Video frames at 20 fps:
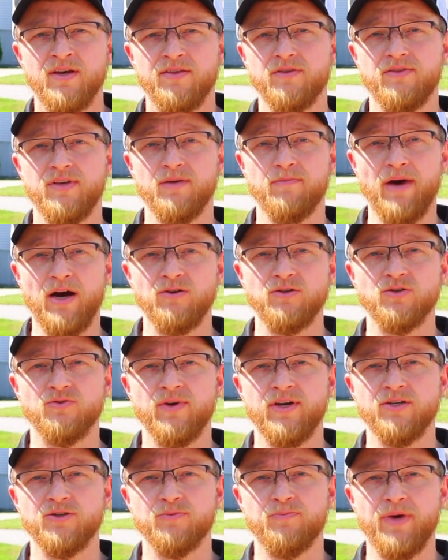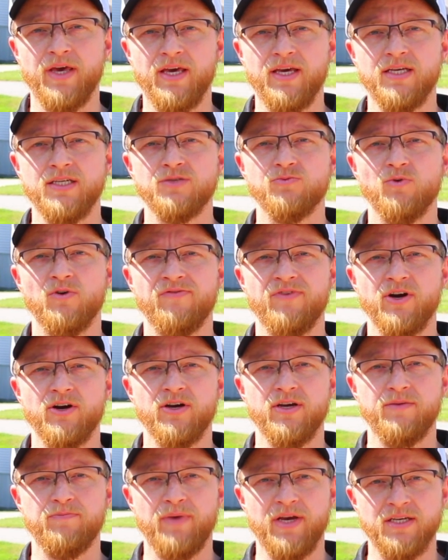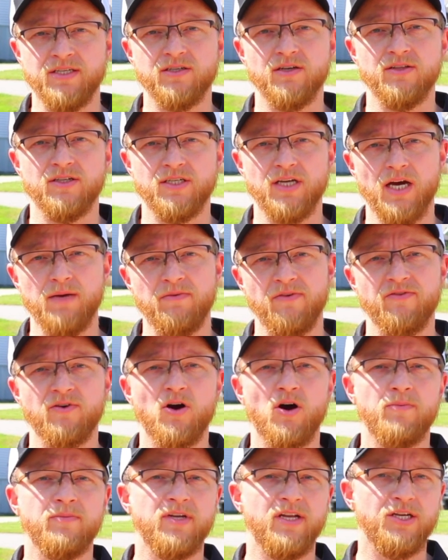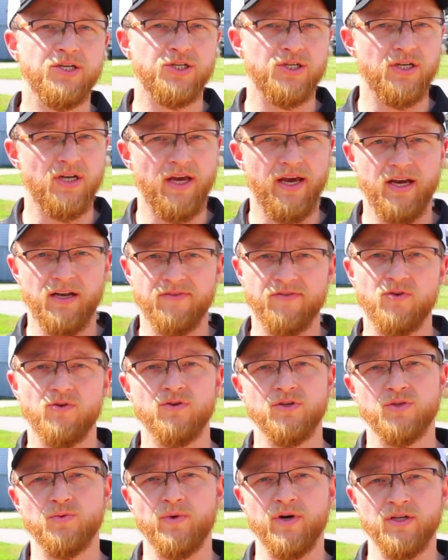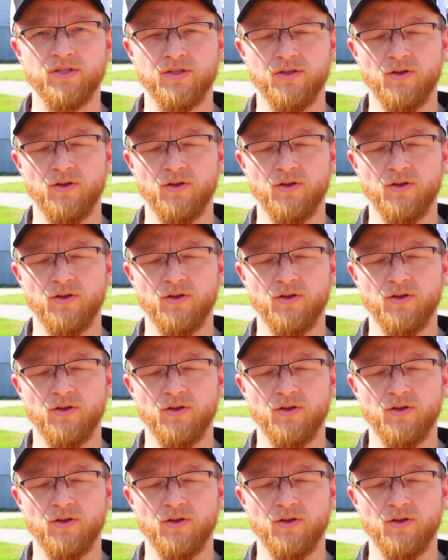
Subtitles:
The amount a renter pays will vary based on the type of accommodation and, of course, where it's